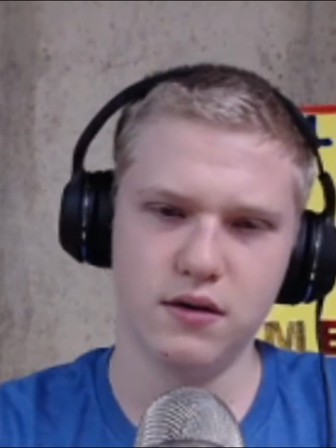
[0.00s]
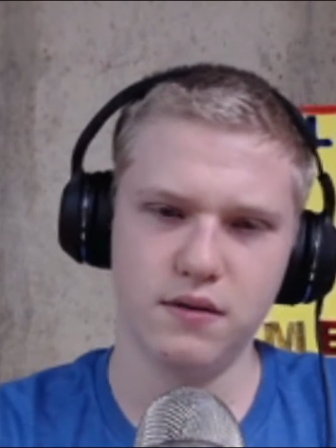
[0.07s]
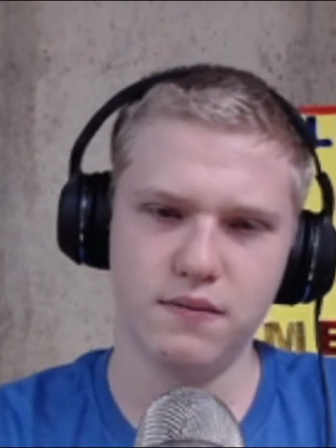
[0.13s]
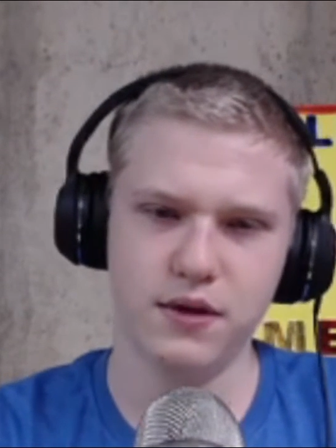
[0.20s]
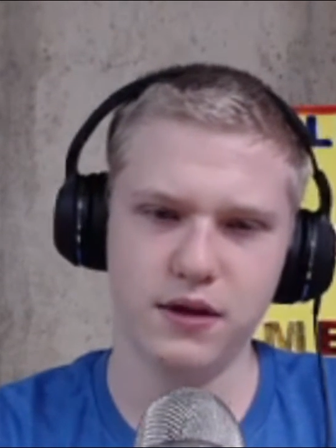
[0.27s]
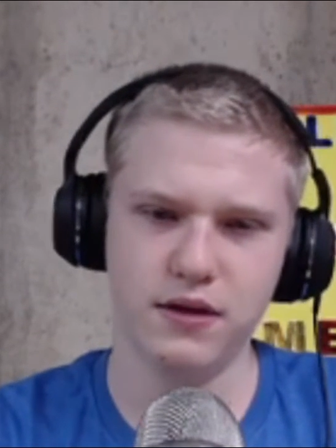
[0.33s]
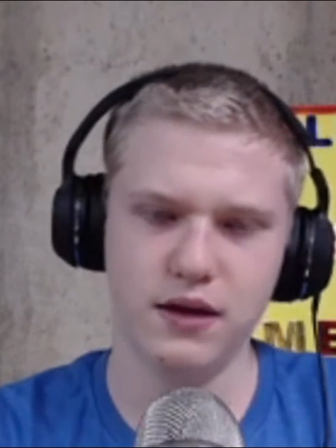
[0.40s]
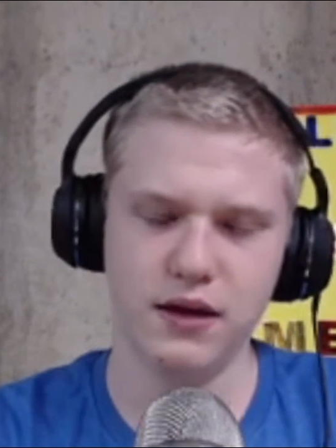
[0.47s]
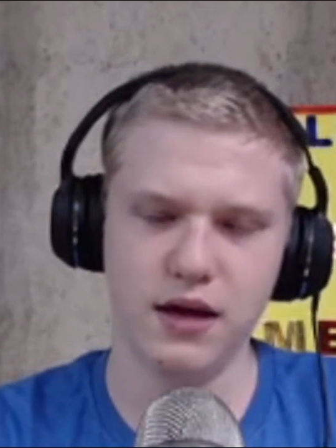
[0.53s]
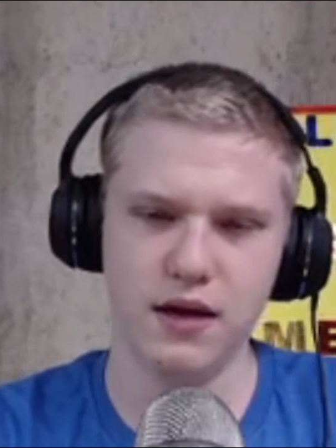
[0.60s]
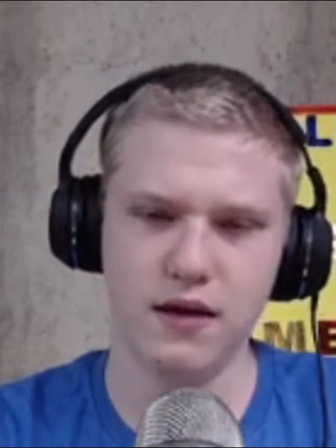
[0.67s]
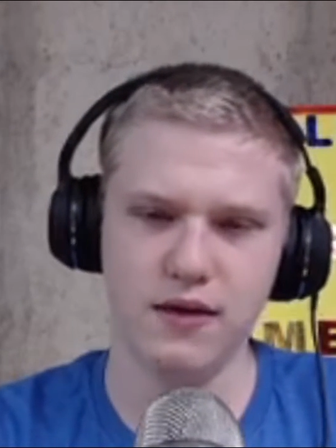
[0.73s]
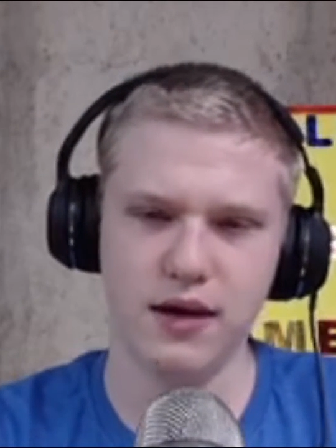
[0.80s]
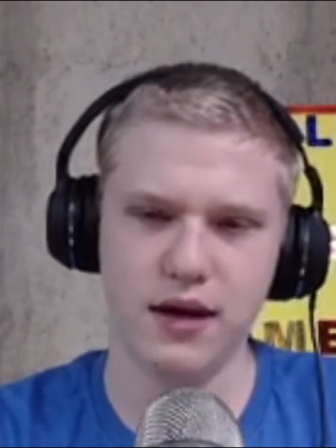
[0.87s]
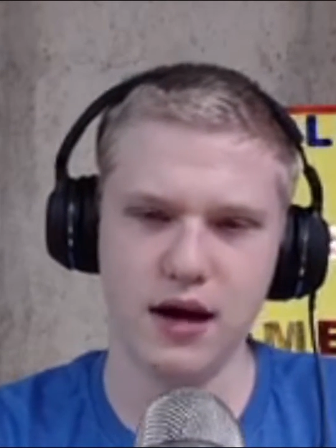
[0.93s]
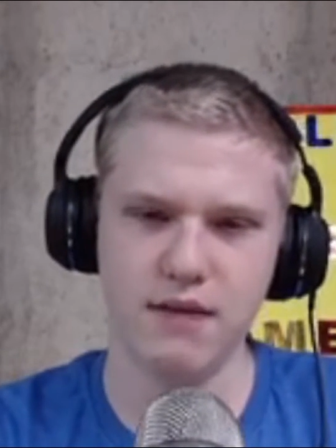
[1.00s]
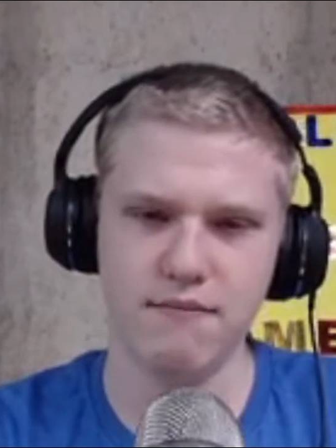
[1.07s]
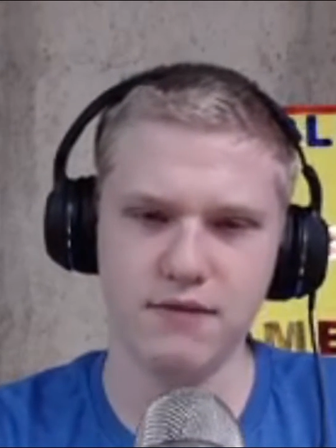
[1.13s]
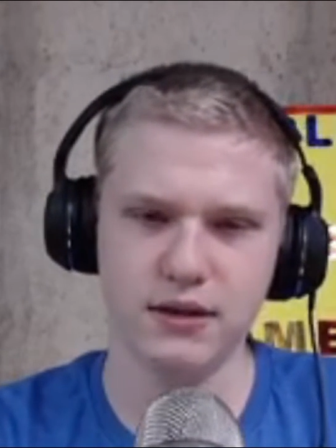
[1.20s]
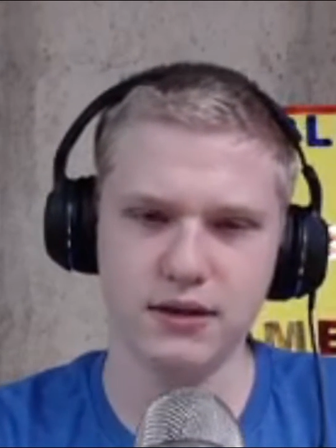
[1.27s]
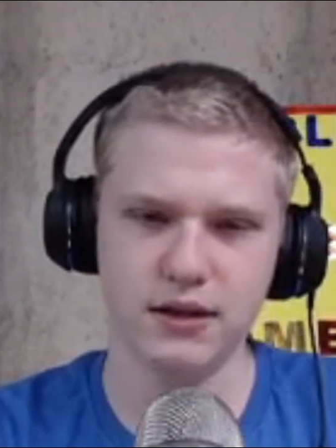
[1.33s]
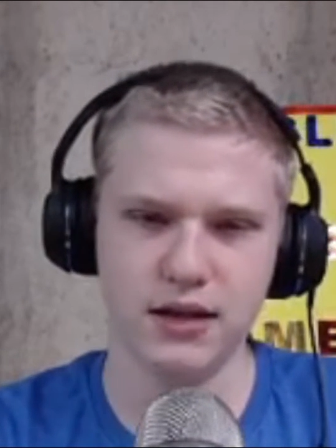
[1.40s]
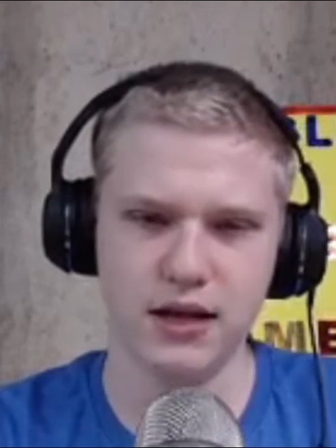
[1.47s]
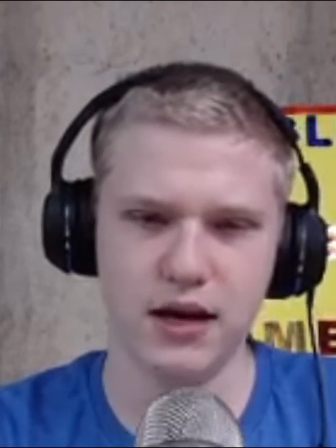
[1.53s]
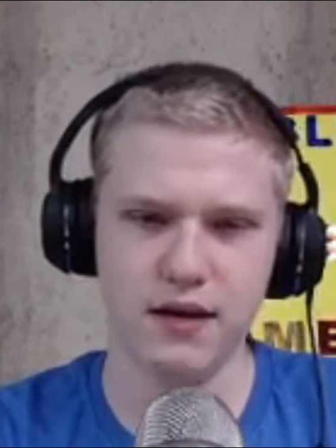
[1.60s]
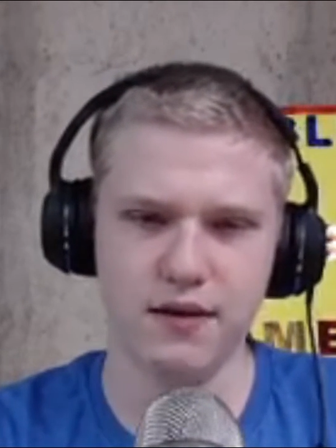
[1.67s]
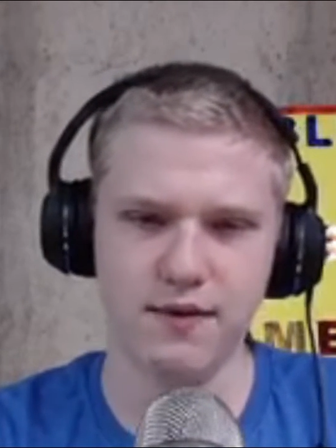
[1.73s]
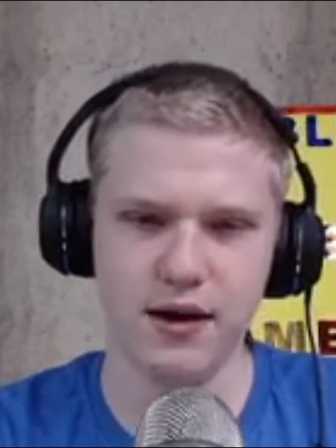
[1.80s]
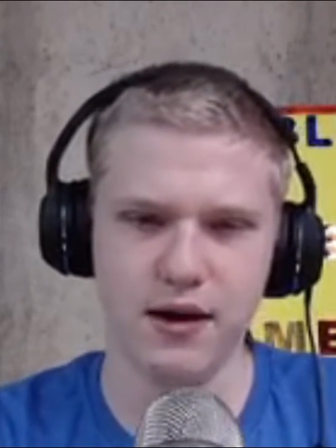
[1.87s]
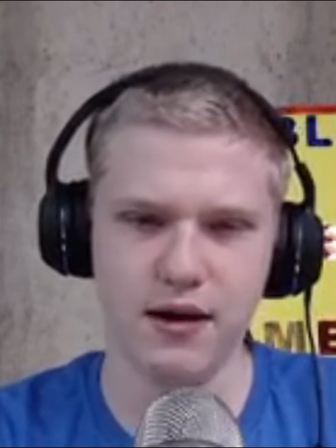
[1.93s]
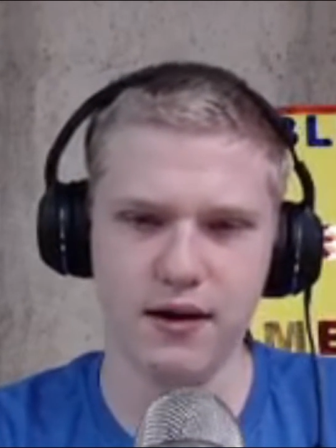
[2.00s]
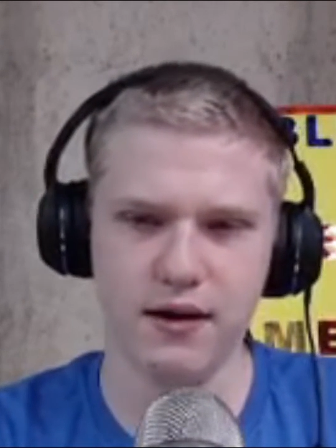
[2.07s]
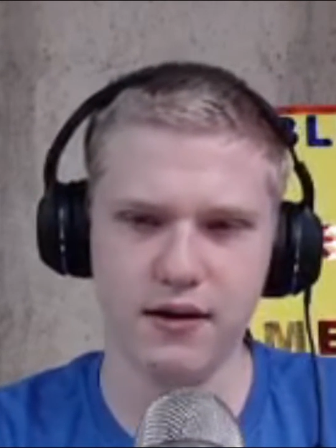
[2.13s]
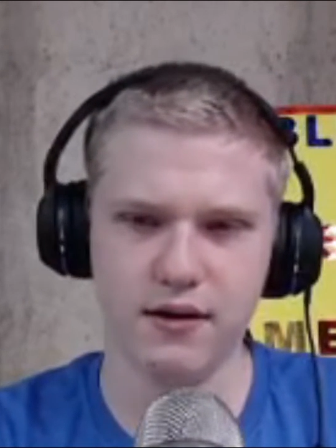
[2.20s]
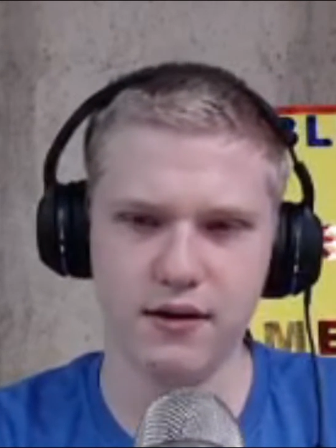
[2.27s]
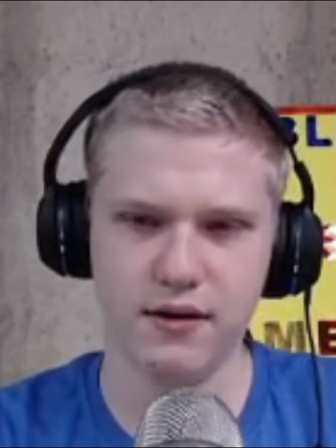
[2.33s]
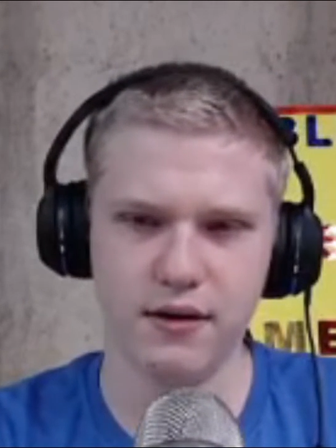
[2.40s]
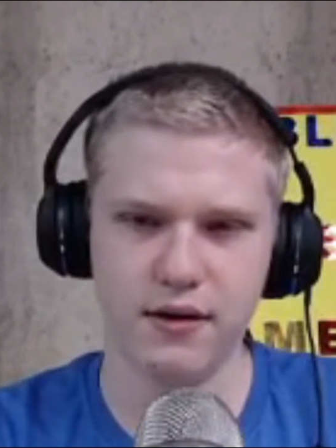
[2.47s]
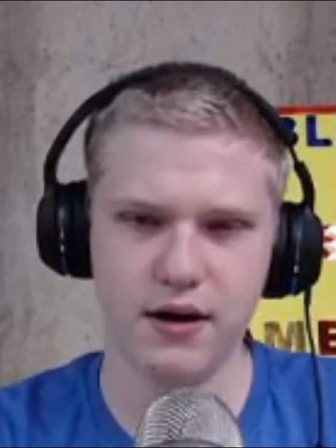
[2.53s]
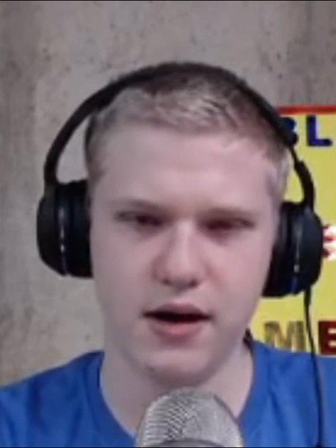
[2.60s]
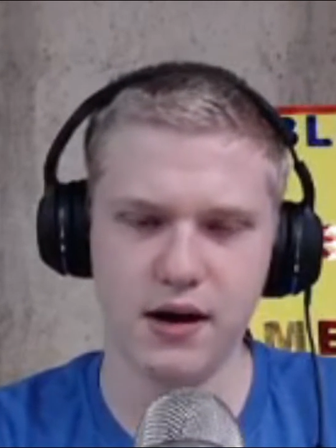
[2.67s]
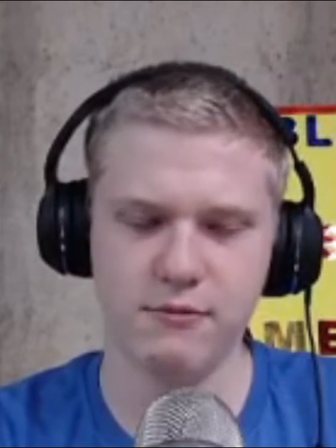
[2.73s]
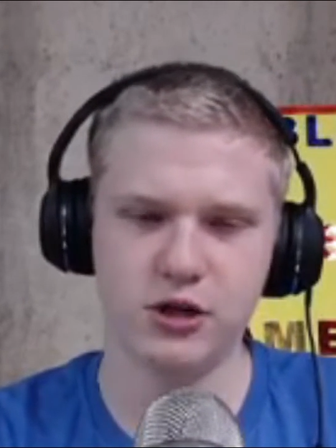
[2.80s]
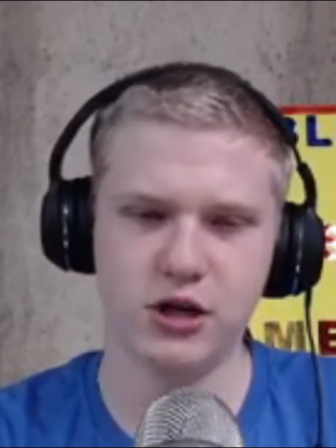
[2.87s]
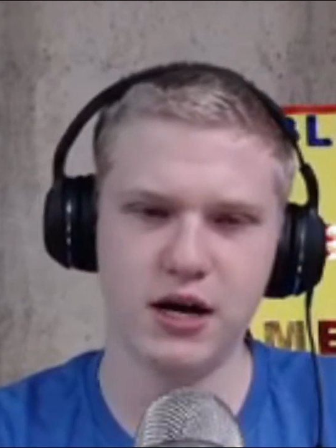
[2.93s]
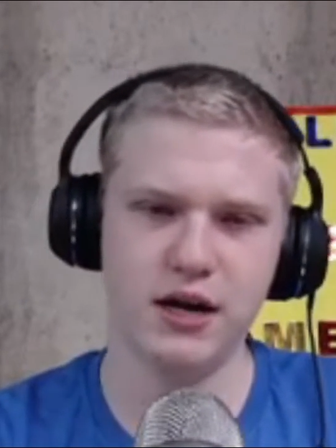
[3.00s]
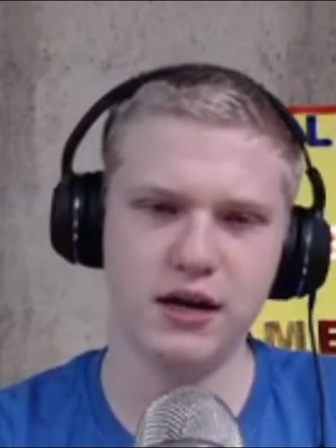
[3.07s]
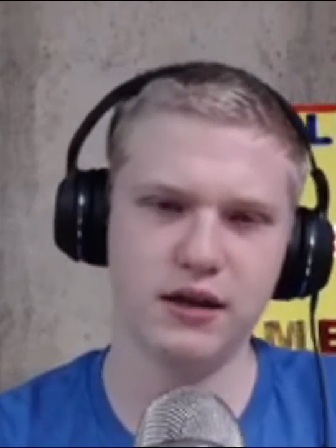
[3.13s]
But the, ga the game doesn't like me. And I'm trying to